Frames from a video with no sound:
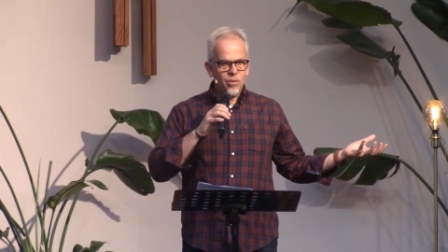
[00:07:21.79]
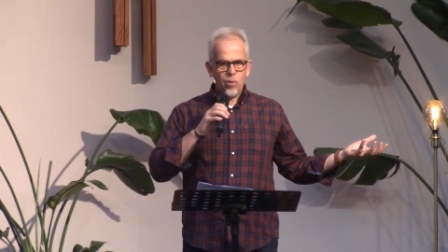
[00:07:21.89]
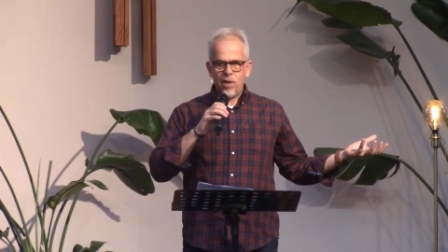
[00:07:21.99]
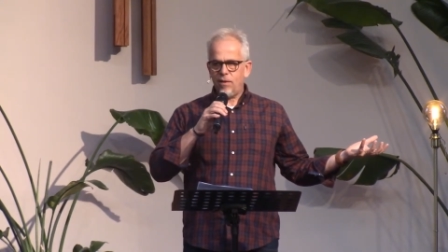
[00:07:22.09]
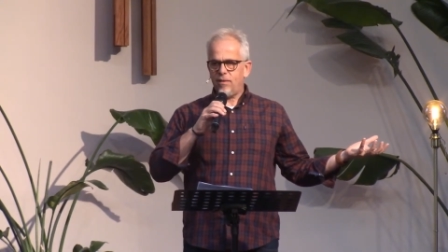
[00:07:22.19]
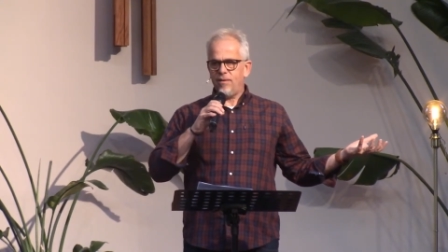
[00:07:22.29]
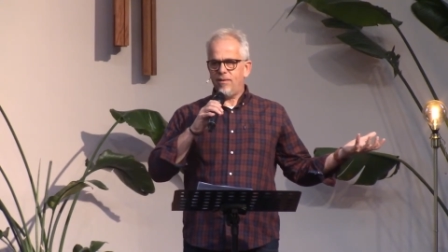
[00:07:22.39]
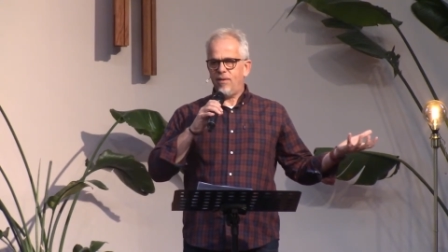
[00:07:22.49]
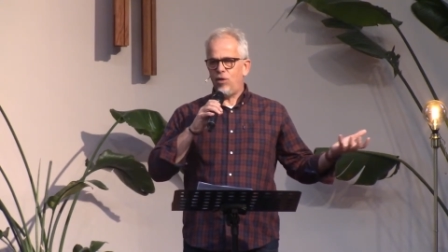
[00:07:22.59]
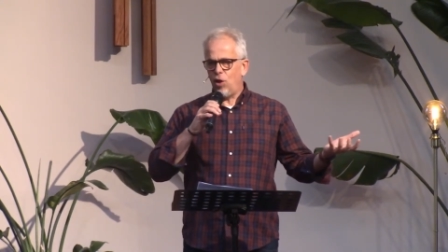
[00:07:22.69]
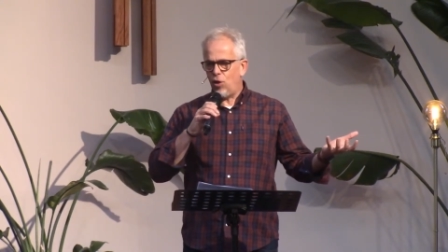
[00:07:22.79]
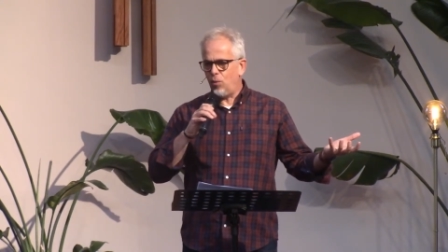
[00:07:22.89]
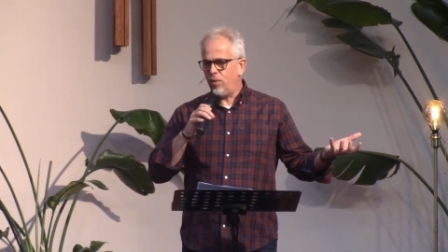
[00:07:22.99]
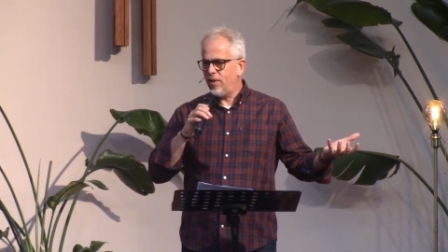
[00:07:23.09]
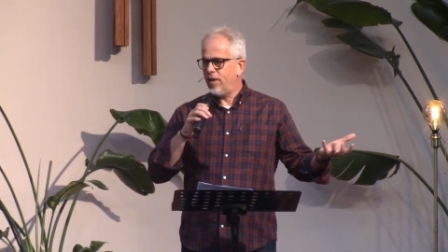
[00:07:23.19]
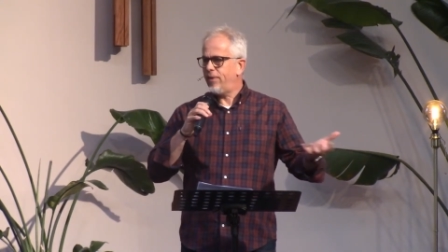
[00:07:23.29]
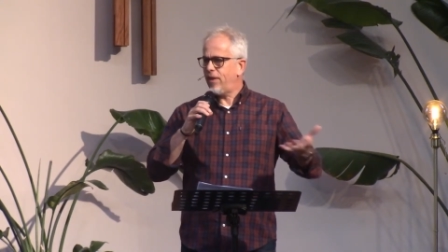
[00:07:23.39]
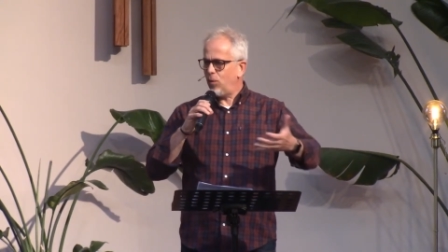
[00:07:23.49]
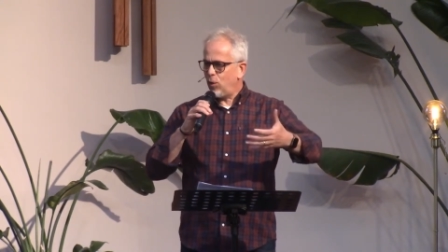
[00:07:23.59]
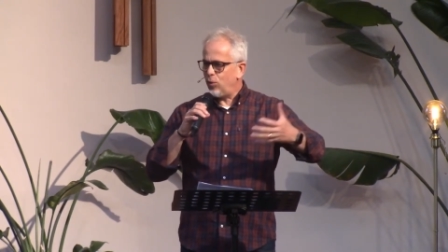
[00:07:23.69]
Well, no. I
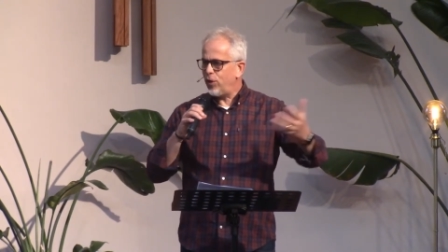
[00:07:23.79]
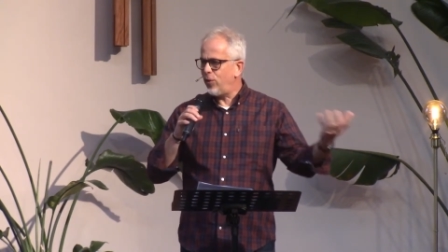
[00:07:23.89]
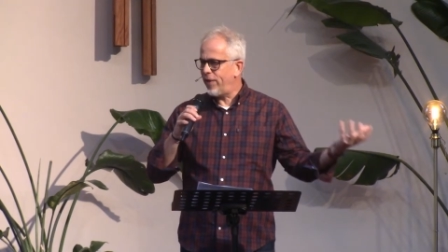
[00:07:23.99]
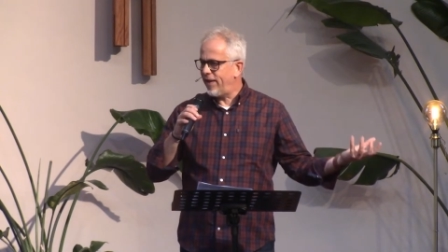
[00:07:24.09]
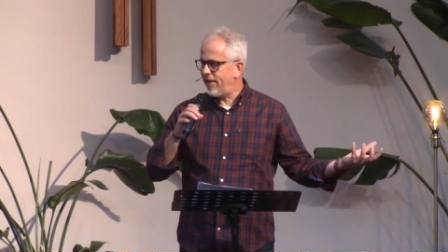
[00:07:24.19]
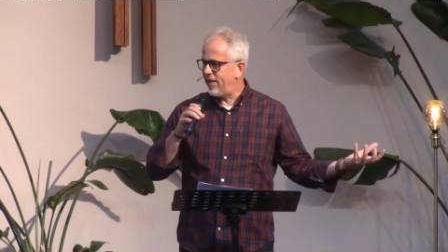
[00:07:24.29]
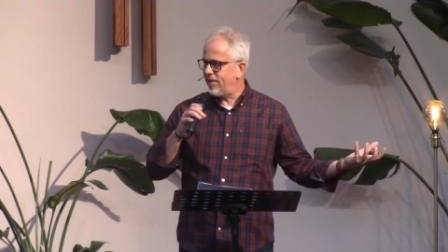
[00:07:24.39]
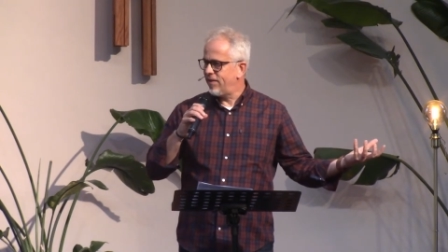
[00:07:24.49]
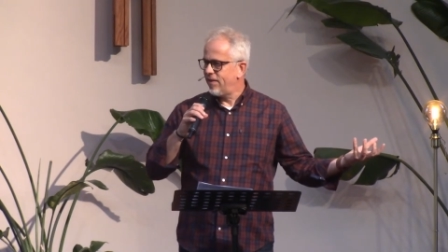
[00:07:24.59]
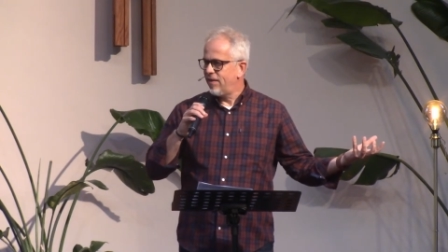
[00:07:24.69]
think we all know that here,